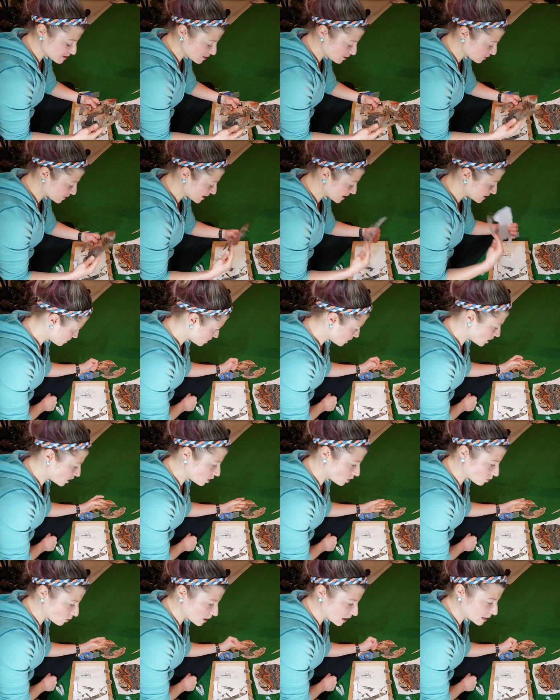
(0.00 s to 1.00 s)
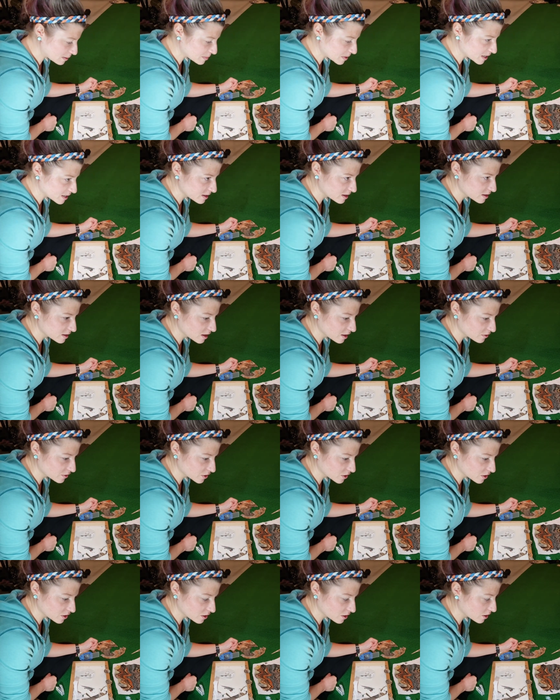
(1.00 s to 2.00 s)
Okay. Oh, I made
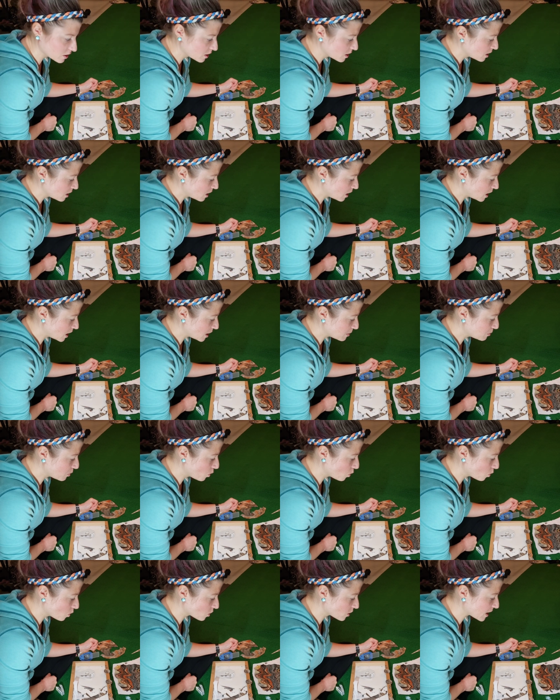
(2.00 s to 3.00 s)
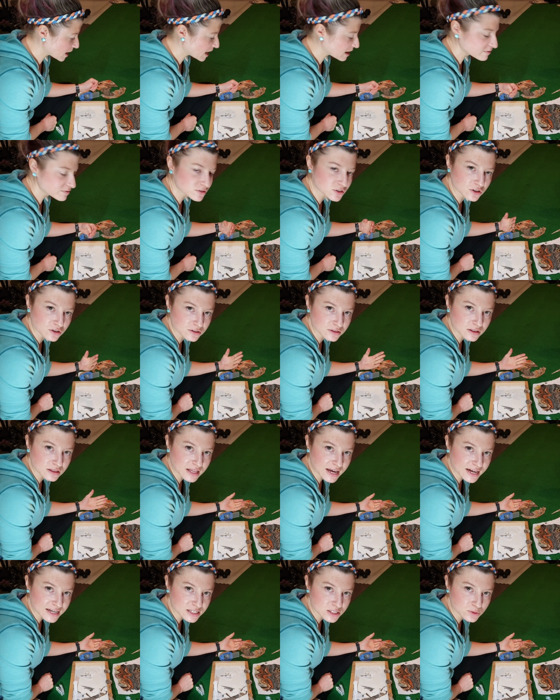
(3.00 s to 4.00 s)
another pour after the
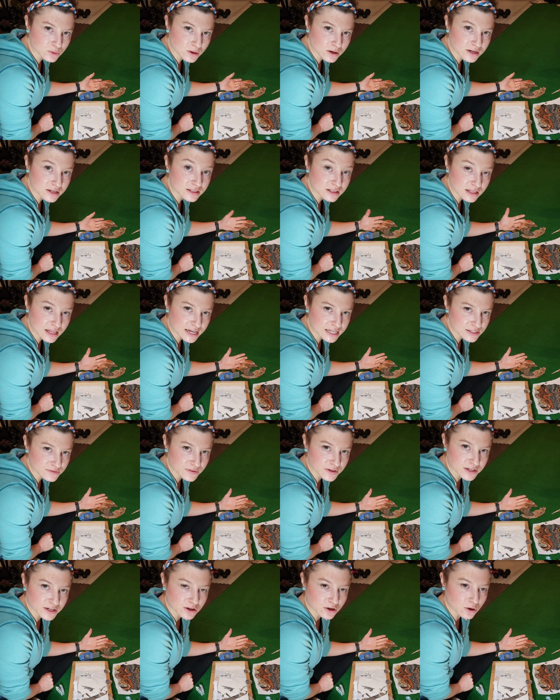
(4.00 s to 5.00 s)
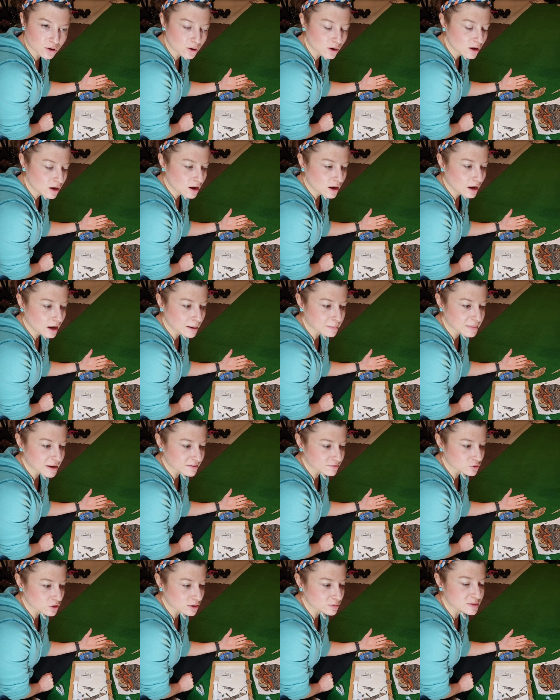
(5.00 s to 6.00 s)
last one in the last video,
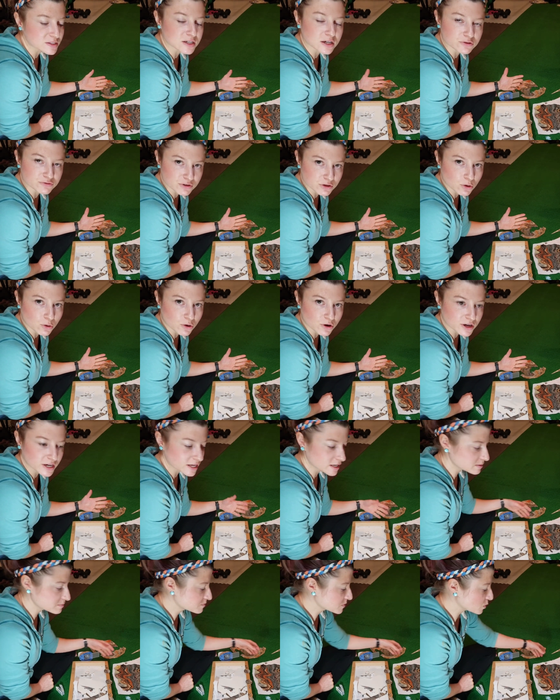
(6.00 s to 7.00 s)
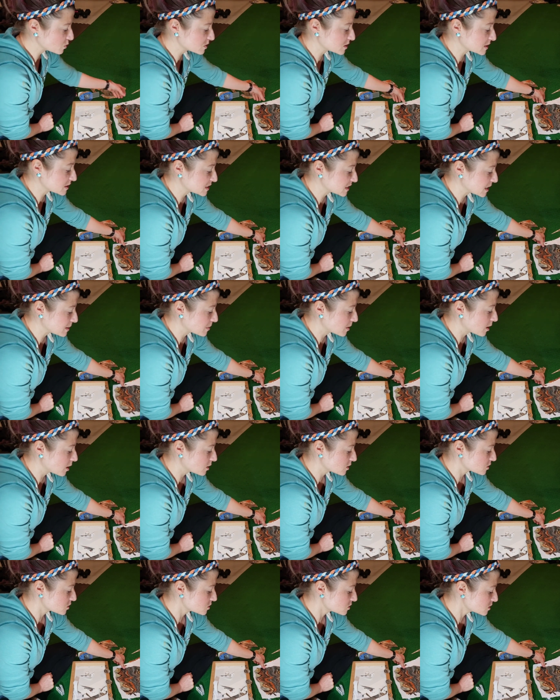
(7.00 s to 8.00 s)
after I was done recording with the same
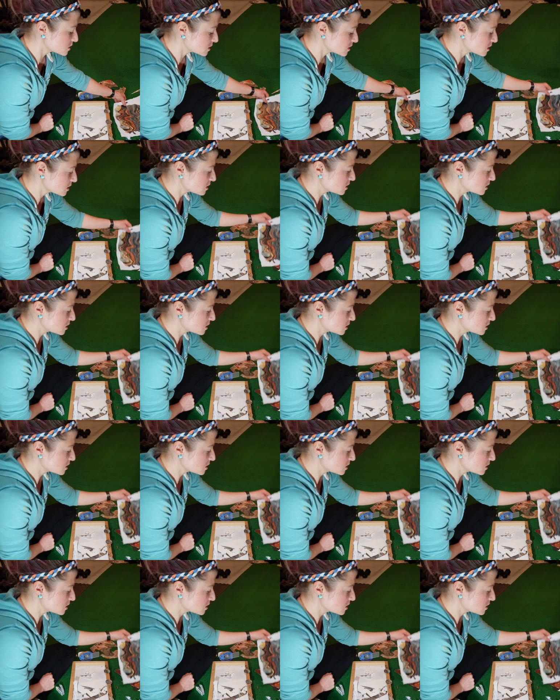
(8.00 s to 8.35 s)
colors.